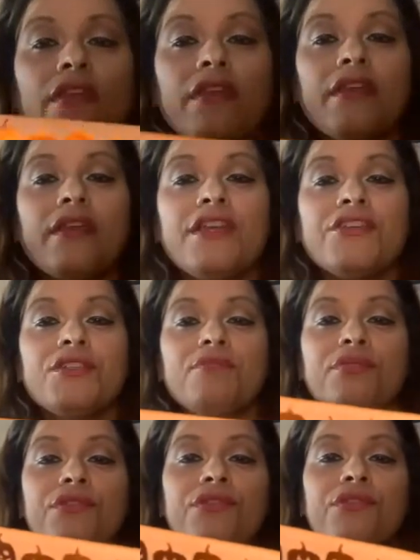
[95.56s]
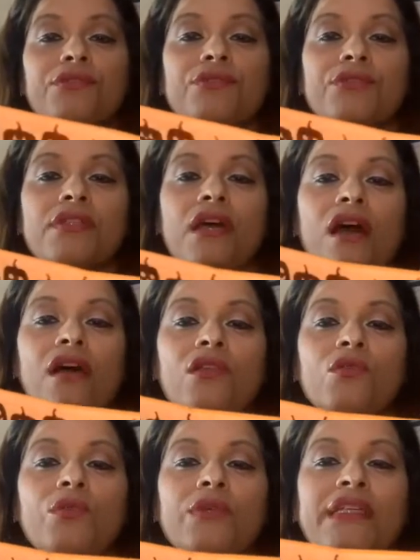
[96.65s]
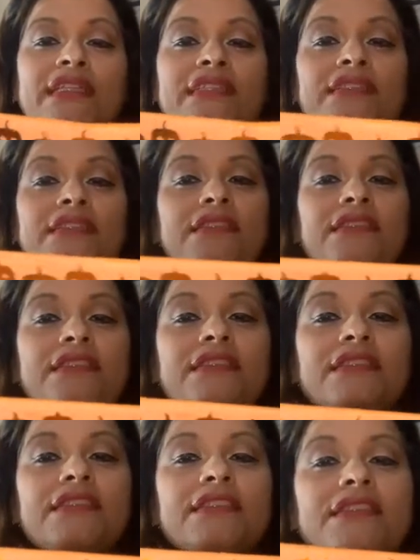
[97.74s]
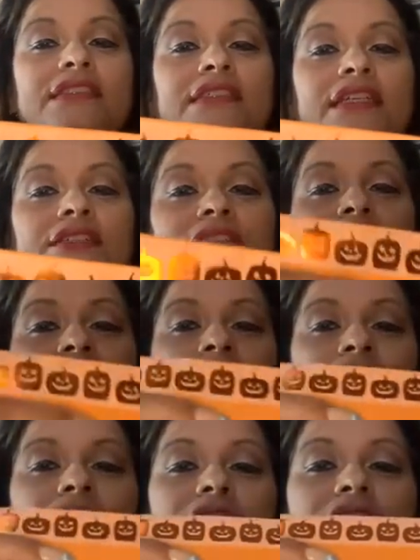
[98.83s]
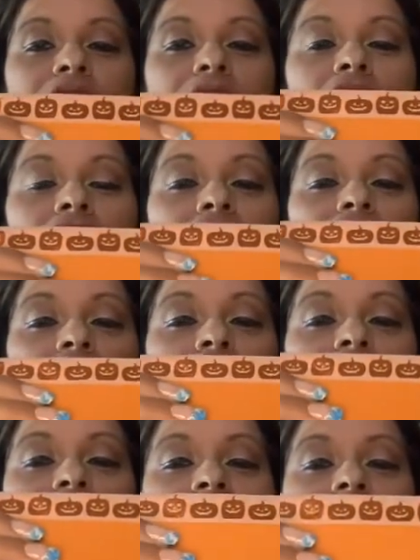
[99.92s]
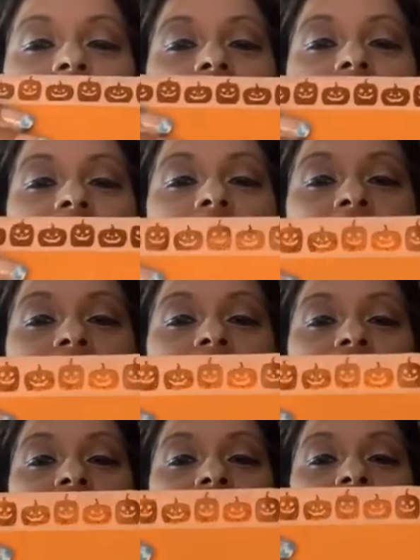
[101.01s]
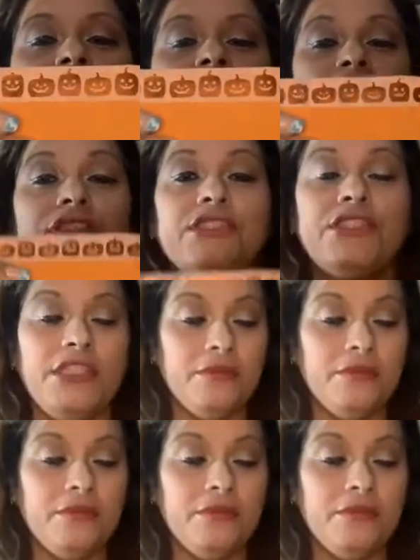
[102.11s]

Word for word: And she put those Halloween stickers in the bottom and the top, as you could see.